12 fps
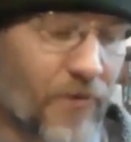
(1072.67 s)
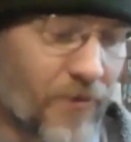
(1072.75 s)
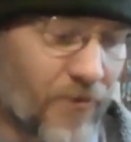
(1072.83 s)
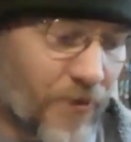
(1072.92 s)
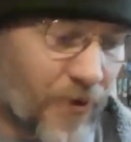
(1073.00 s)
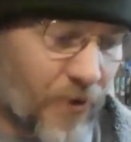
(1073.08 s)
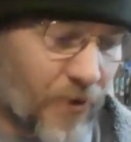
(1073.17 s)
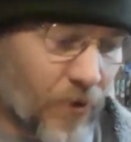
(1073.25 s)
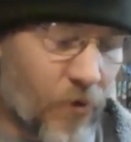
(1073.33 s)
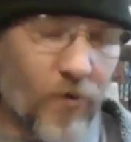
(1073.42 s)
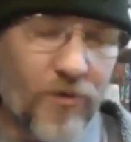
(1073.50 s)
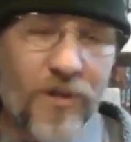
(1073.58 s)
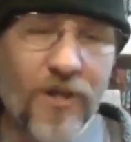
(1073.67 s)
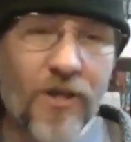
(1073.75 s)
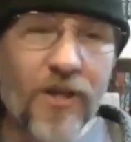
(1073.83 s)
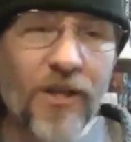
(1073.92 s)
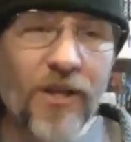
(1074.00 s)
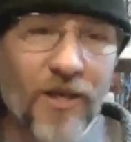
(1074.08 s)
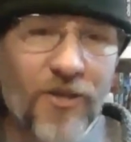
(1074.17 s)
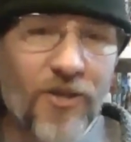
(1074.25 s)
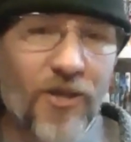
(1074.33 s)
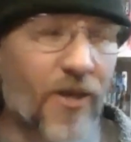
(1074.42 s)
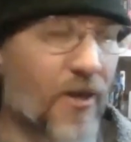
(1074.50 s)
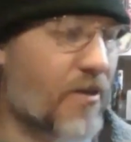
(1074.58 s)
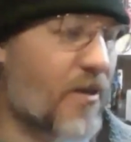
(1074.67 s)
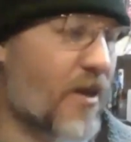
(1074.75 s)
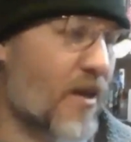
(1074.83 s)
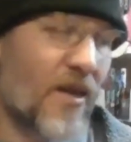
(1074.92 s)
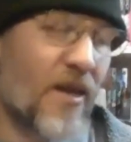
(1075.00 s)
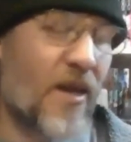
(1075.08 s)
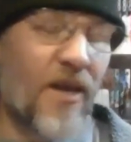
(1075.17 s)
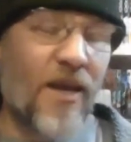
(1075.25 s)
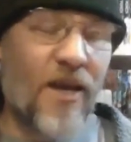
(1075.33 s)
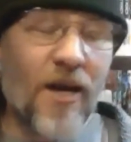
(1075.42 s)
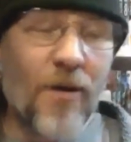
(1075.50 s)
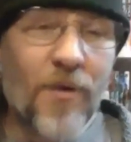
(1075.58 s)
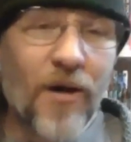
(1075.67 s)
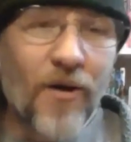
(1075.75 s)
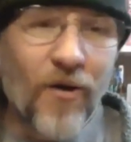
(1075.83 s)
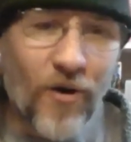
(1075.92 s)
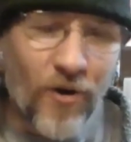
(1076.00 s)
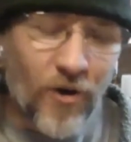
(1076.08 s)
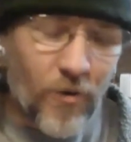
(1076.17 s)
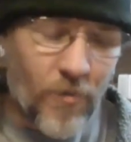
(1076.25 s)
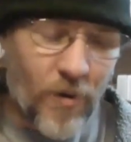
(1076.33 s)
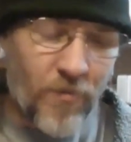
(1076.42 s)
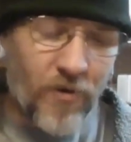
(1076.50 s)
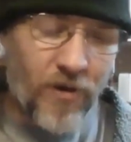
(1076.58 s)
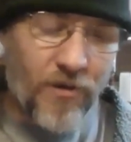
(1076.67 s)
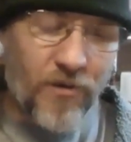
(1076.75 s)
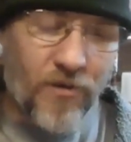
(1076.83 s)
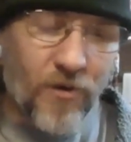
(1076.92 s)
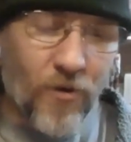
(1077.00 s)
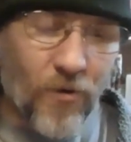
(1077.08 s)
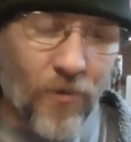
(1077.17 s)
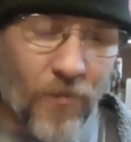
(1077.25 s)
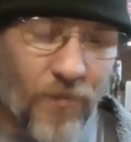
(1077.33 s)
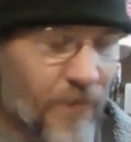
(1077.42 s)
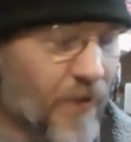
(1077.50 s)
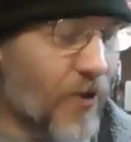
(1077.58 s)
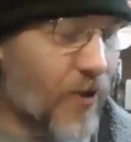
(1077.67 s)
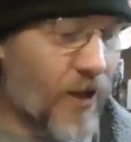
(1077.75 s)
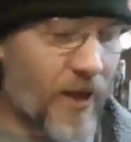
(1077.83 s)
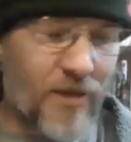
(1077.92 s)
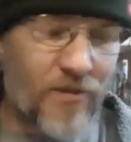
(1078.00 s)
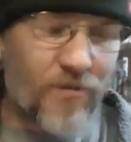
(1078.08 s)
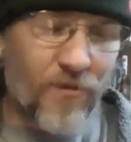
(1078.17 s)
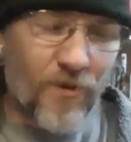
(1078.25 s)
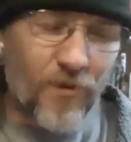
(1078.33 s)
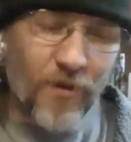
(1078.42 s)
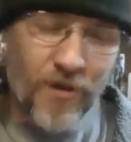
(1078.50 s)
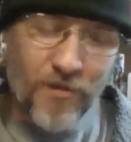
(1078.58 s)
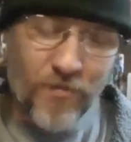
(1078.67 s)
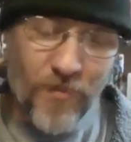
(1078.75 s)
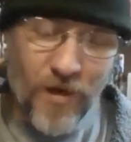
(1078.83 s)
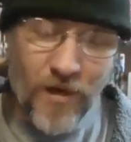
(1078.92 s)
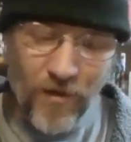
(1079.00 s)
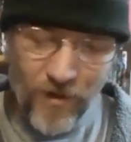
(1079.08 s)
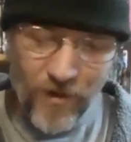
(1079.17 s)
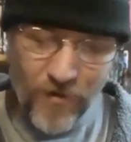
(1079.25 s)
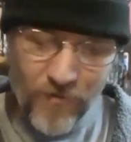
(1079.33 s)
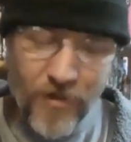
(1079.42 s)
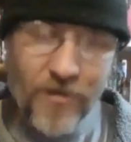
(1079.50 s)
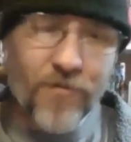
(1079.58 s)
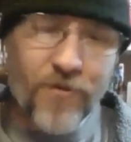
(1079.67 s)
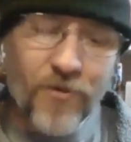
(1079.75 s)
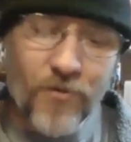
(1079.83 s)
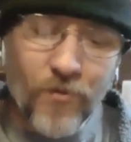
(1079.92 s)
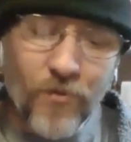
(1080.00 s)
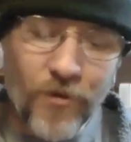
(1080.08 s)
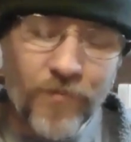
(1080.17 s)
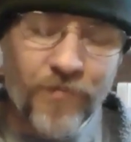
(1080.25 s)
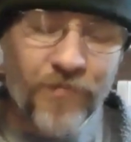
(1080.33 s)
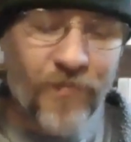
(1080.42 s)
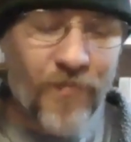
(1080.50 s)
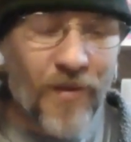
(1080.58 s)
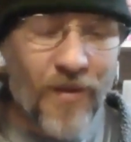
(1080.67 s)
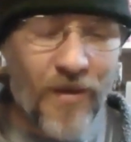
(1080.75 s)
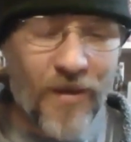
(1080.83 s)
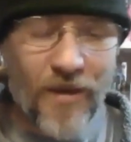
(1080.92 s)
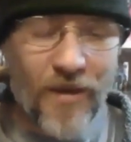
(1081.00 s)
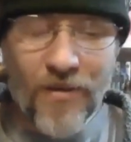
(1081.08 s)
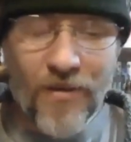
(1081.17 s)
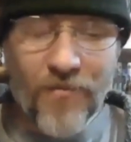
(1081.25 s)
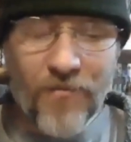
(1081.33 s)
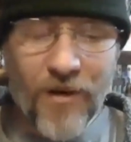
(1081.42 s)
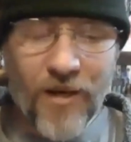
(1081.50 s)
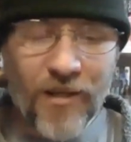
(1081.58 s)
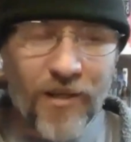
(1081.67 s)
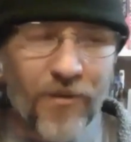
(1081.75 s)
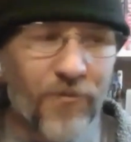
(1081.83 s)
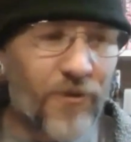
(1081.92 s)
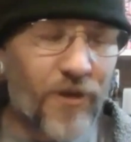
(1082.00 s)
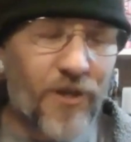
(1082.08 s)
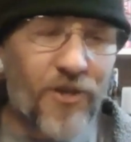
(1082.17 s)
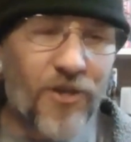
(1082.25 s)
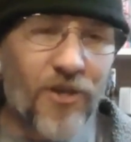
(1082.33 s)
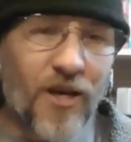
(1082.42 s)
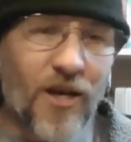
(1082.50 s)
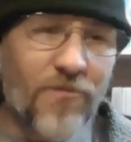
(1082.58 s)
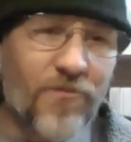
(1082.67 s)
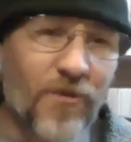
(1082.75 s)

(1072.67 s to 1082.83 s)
to fill the holes in the collection, and I'm not hard on my books, so they'll last for the rest of my life, that's for sure. And then finally, to finish it off,